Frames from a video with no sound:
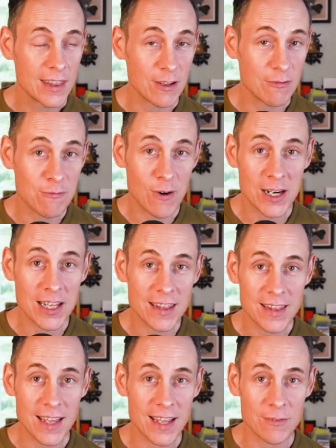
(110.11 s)
the funny
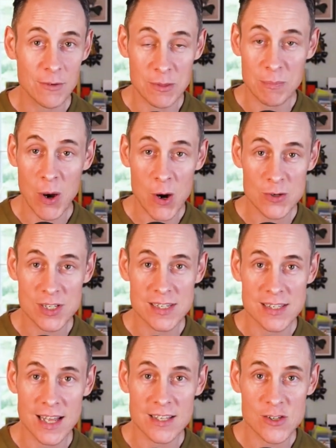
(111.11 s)
thing with posts
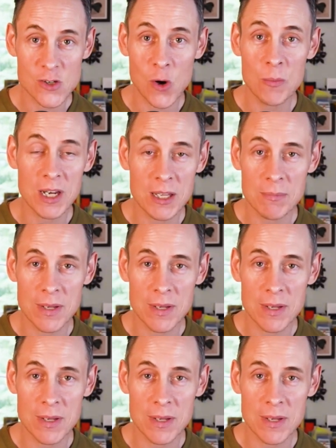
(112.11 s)
is that so many